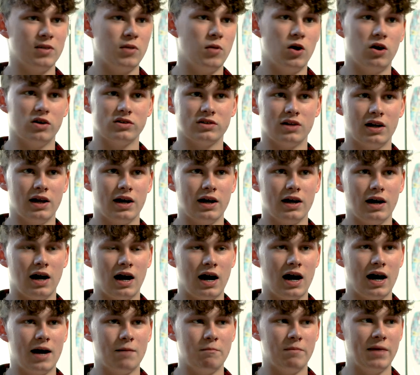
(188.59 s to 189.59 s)
Personally,
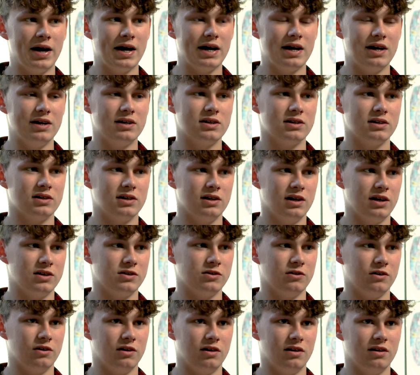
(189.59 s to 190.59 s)
I made
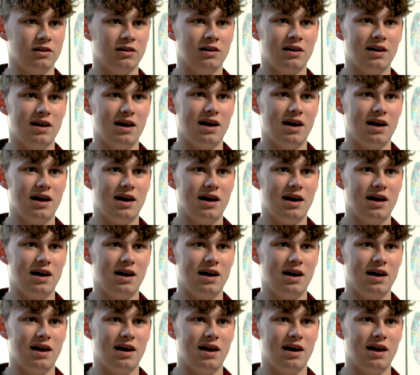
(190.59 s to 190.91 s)
little